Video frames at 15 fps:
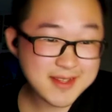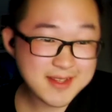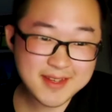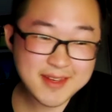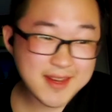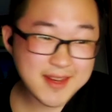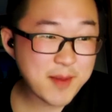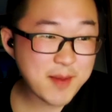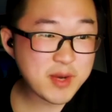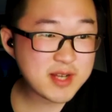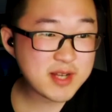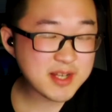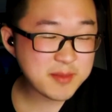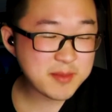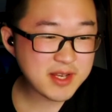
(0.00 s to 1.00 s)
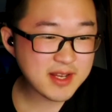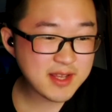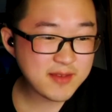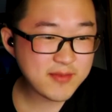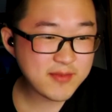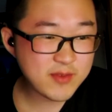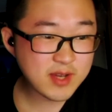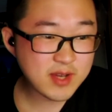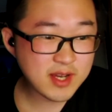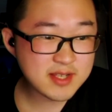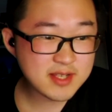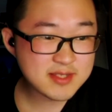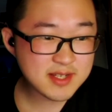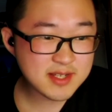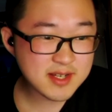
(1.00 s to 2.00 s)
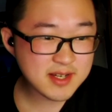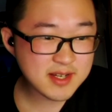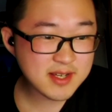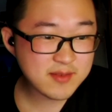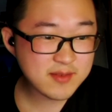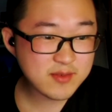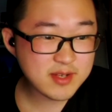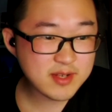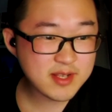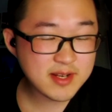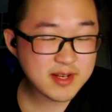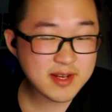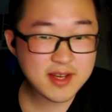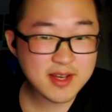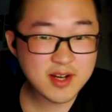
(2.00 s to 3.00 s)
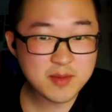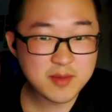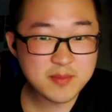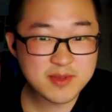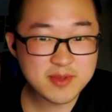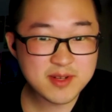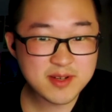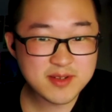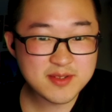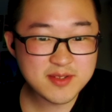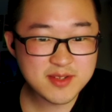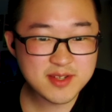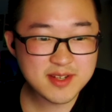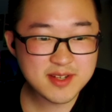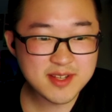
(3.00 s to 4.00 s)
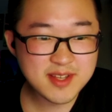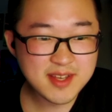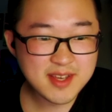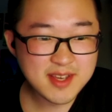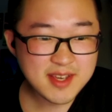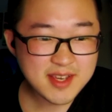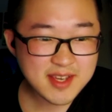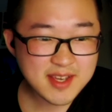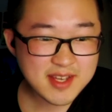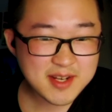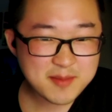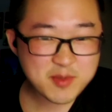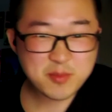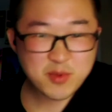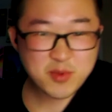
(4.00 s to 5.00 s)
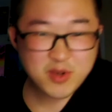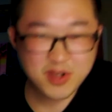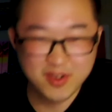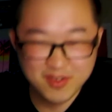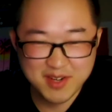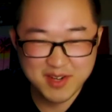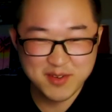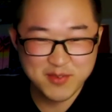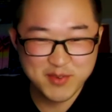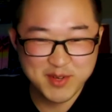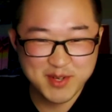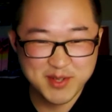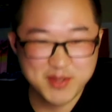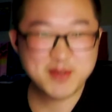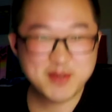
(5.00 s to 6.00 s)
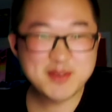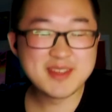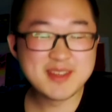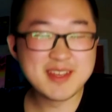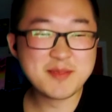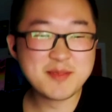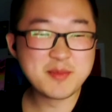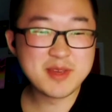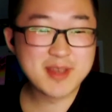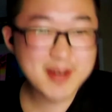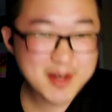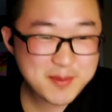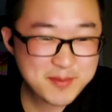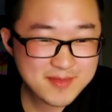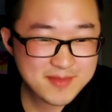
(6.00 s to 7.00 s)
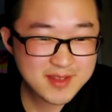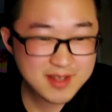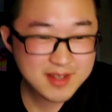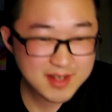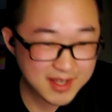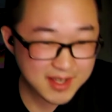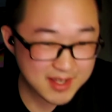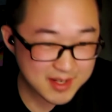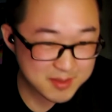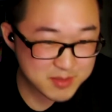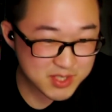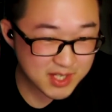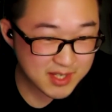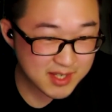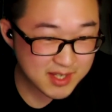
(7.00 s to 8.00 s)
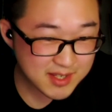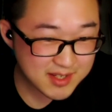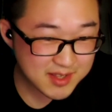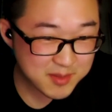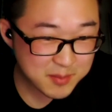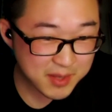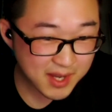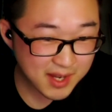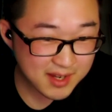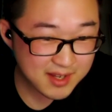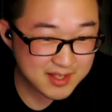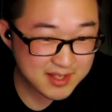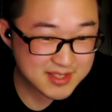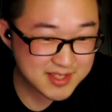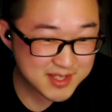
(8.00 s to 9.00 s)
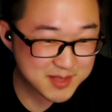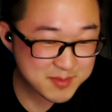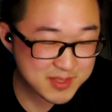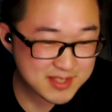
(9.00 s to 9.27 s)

Not much. I mean, if you guys ever need any help, you can hit up your boy right in front of you. You hit me up. You can hit up J Kid in the back. I see him.